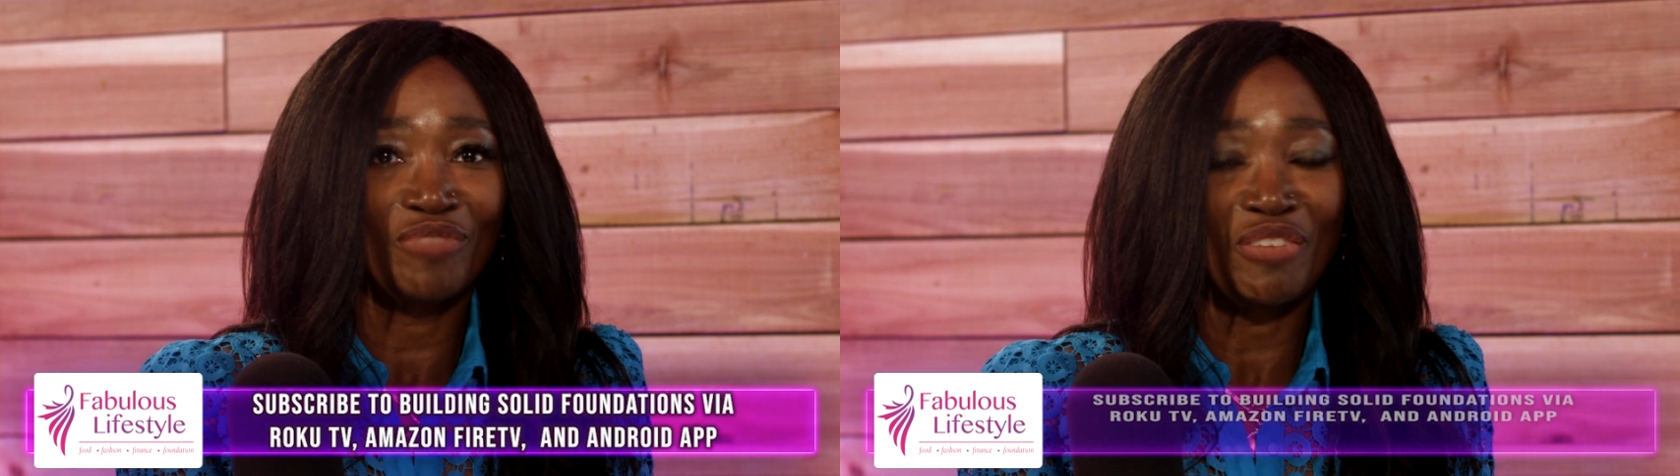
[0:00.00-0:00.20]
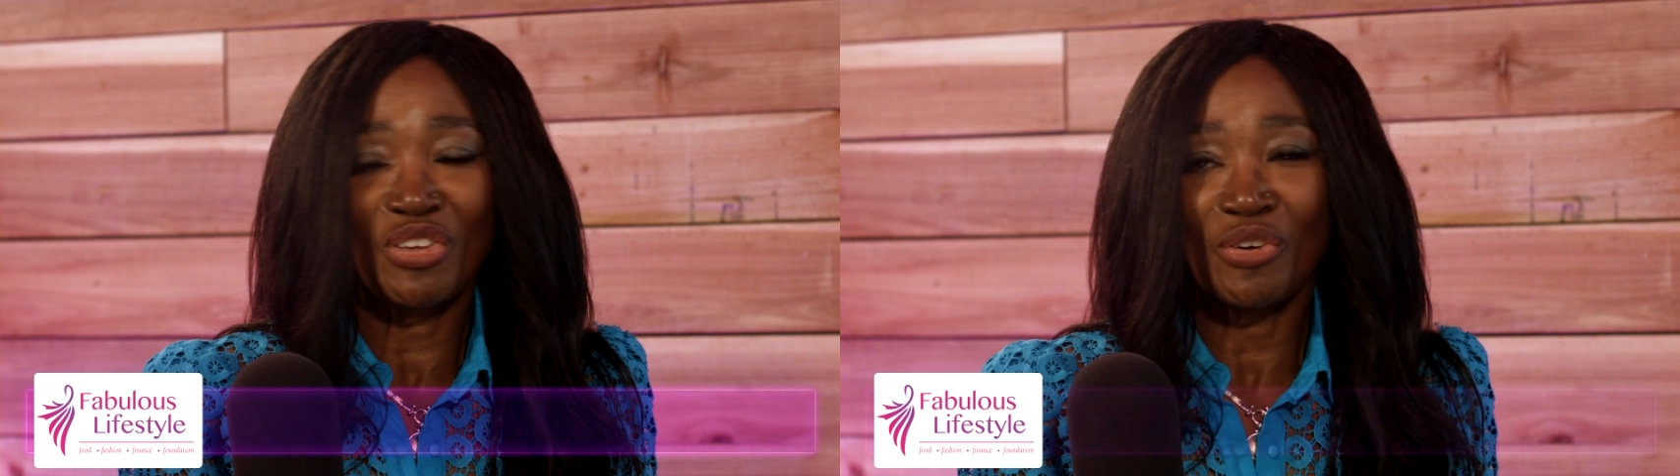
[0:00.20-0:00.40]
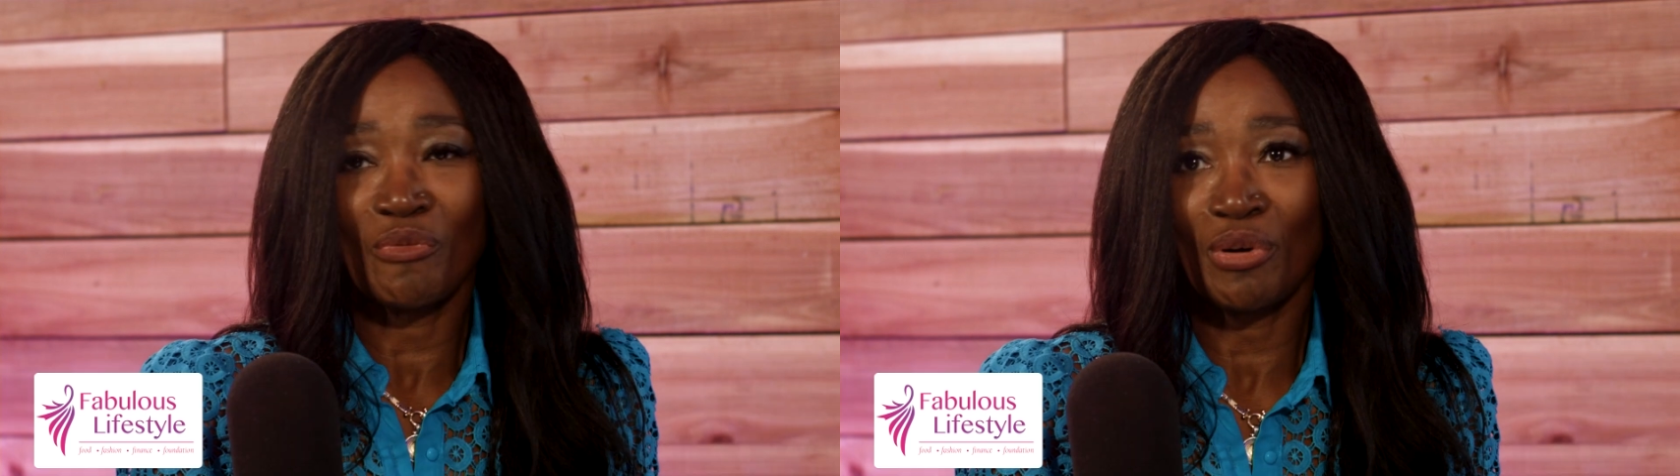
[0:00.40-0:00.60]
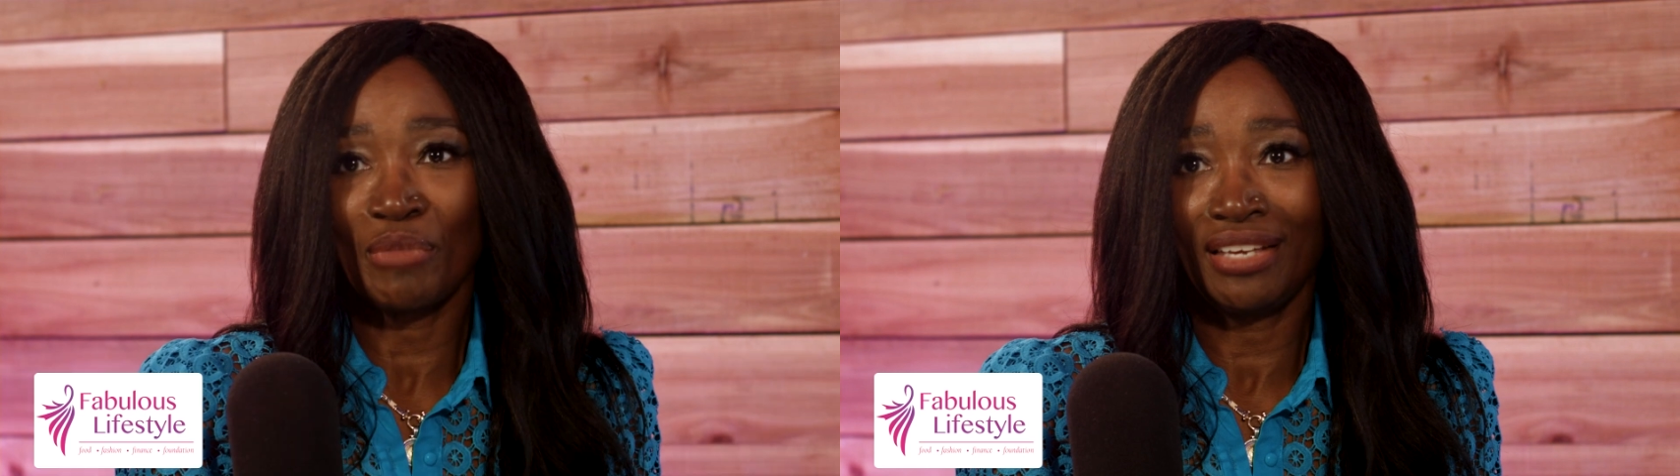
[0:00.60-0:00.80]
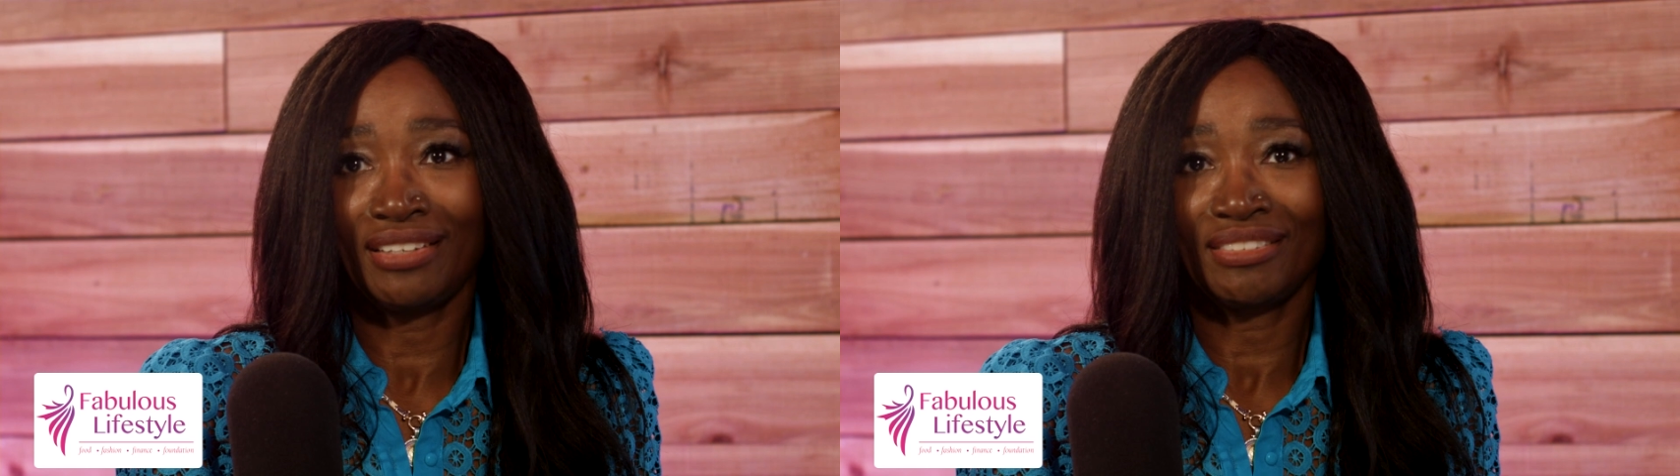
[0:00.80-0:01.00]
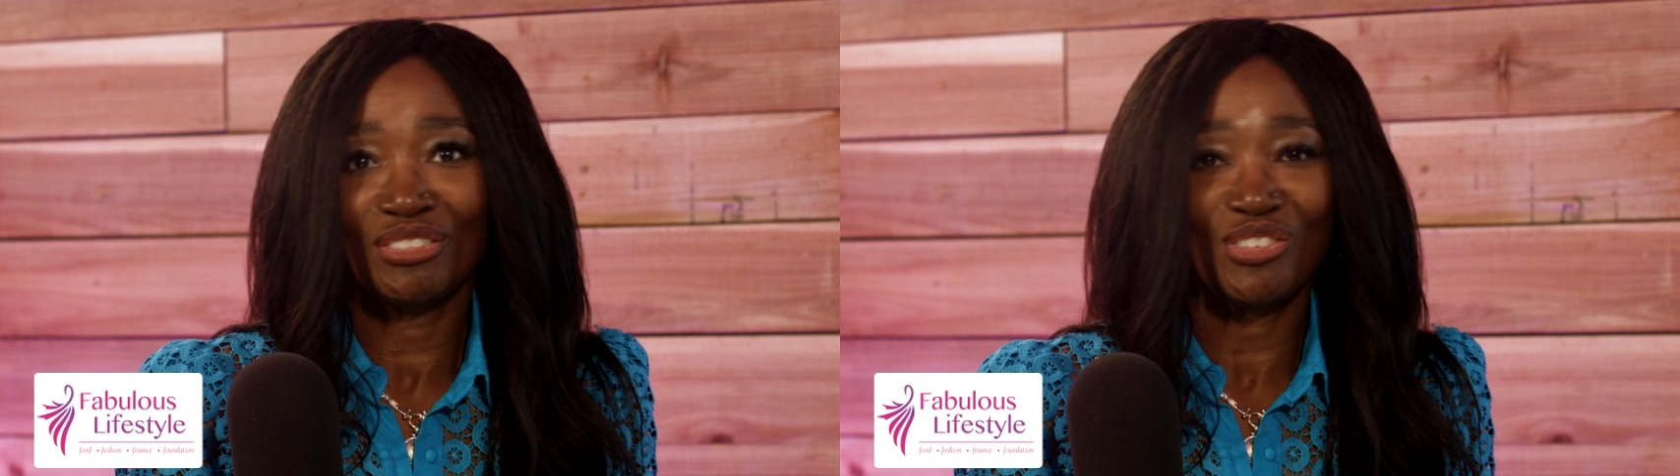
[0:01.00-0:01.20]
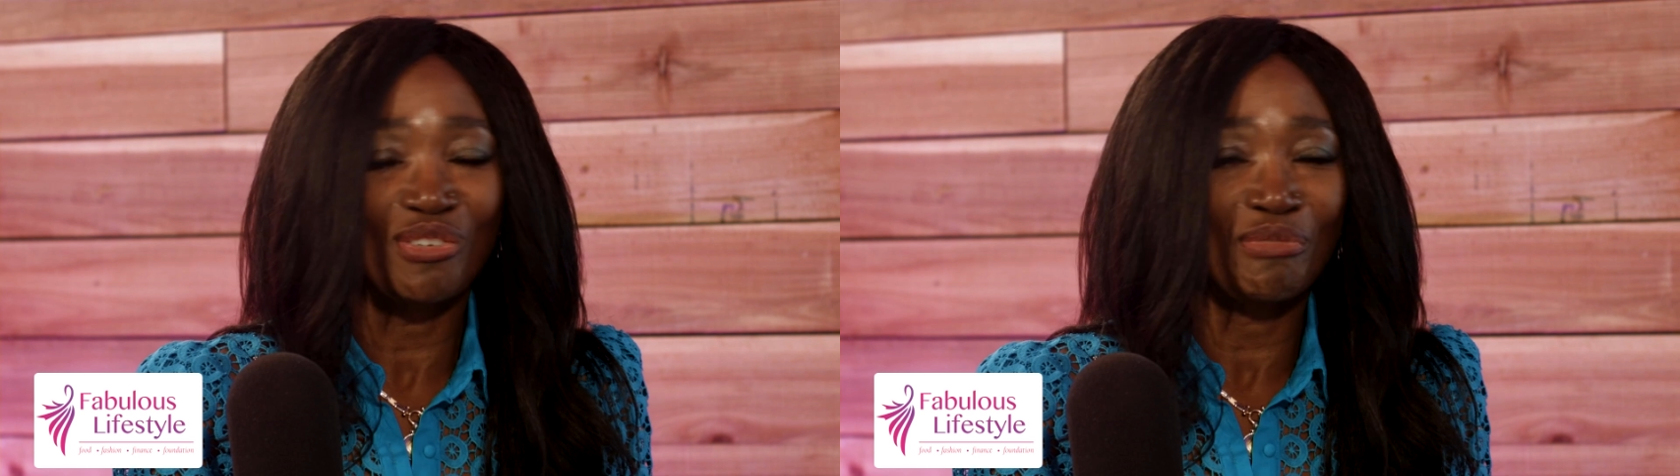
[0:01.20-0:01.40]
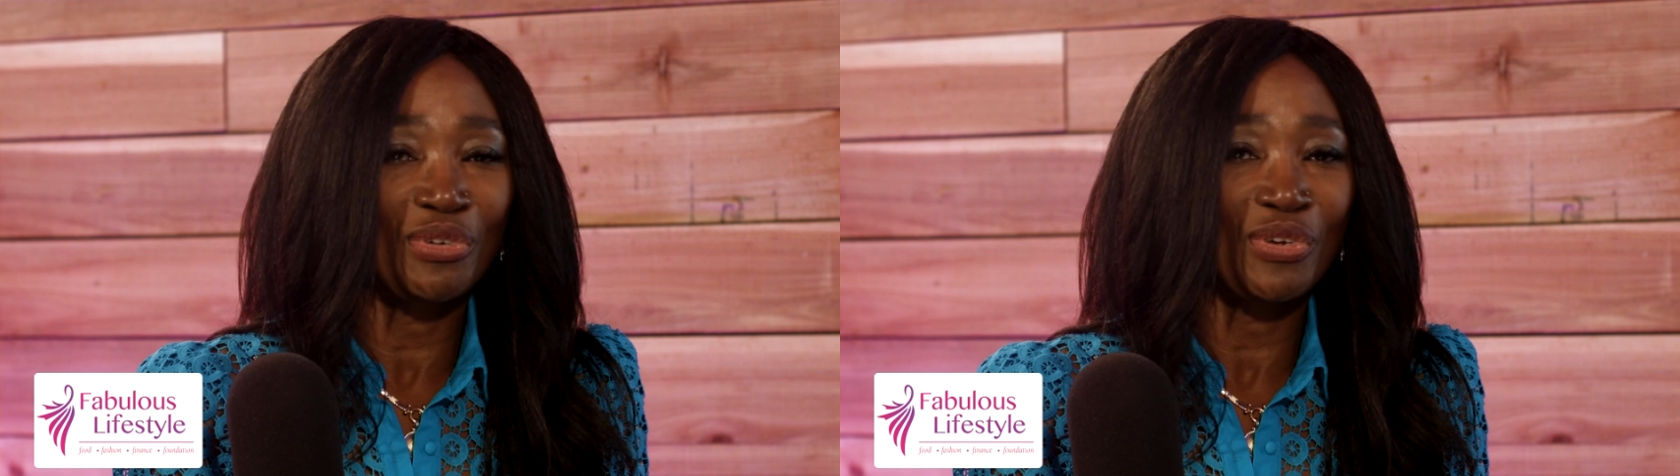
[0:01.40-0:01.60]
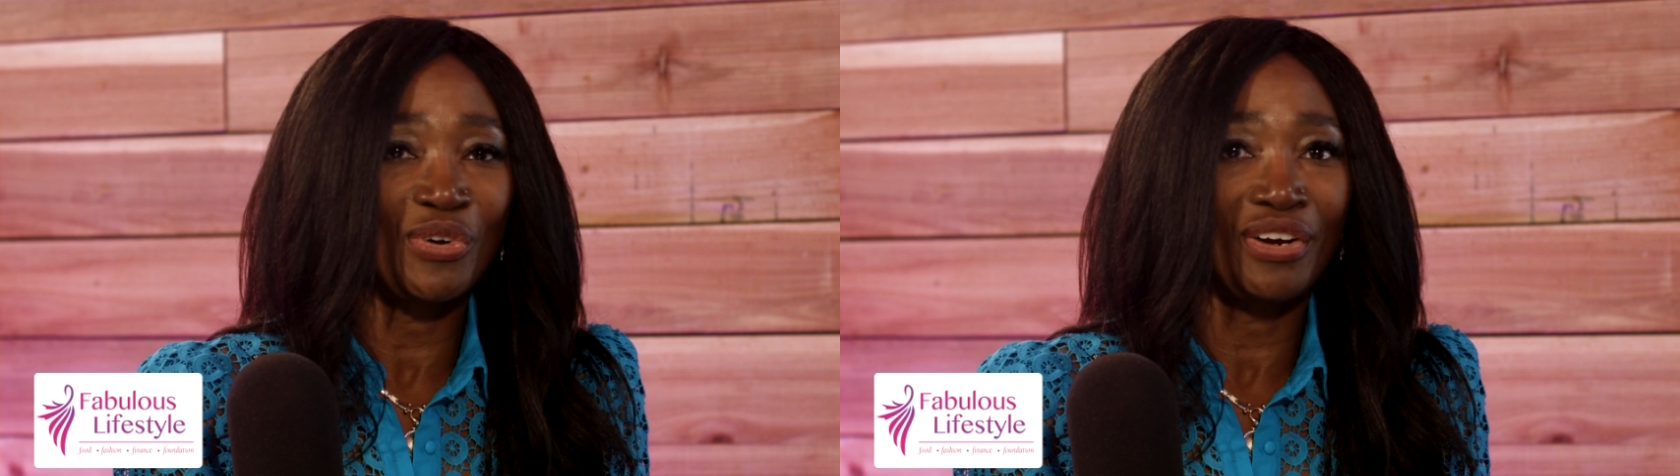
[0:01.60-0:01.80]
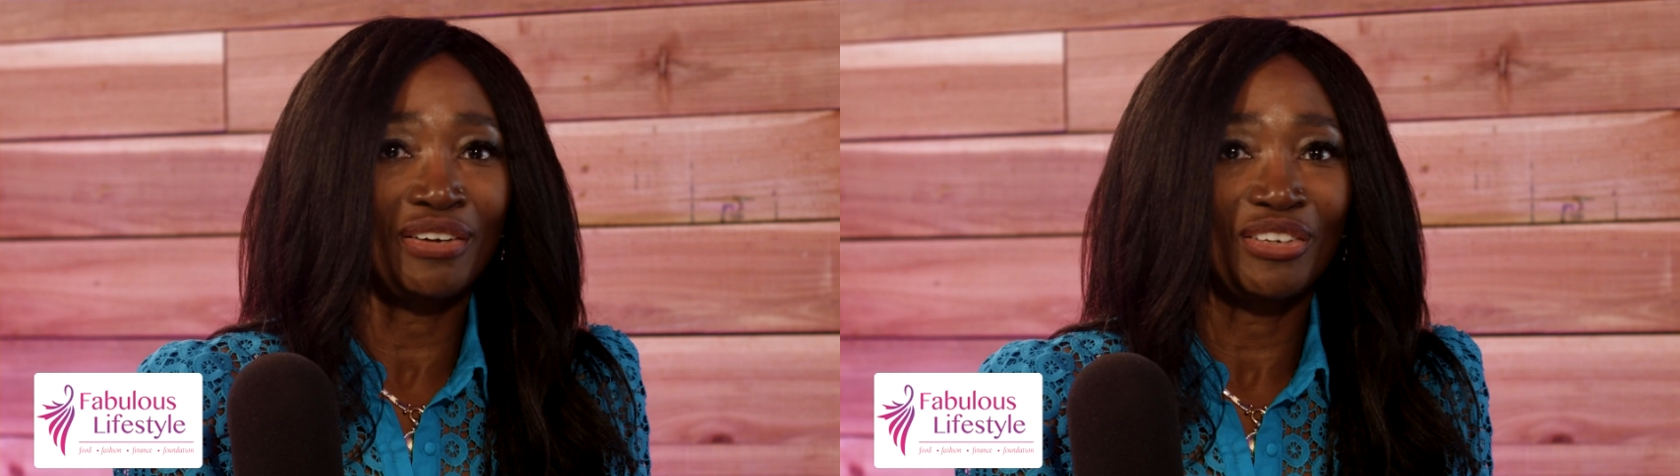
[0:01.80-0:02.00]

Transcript: If you're a woman, entrepreneur,